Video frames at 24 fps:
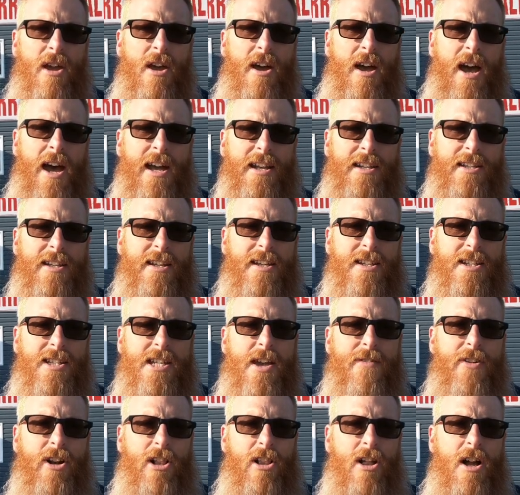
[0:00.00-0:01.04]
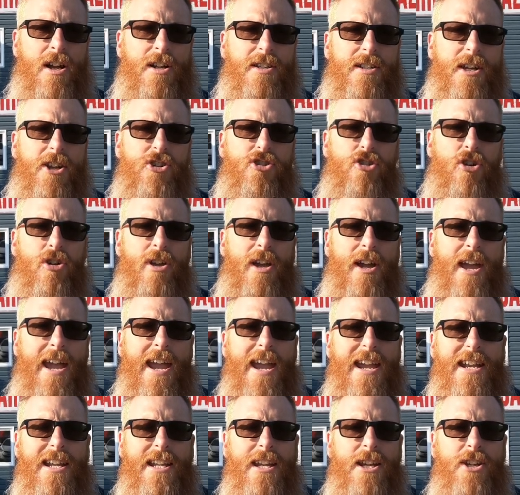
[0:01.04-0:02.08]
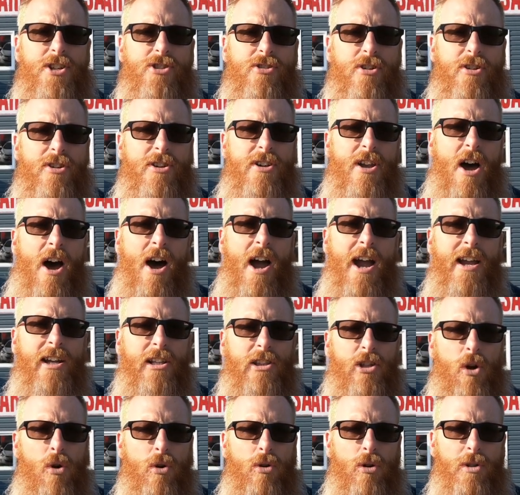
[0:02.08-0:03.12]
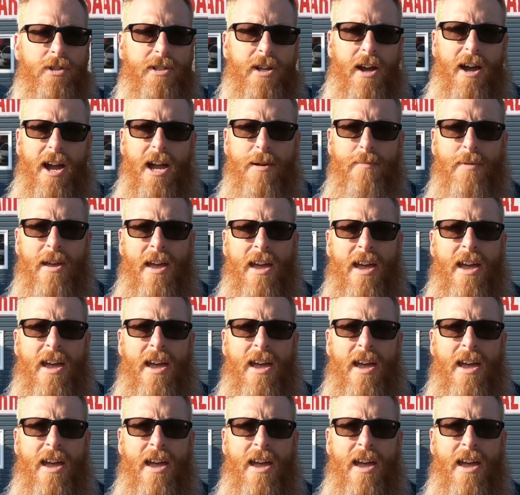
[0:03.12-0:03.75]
at 7 o'clock Central, 8 Eastern, 9 local time,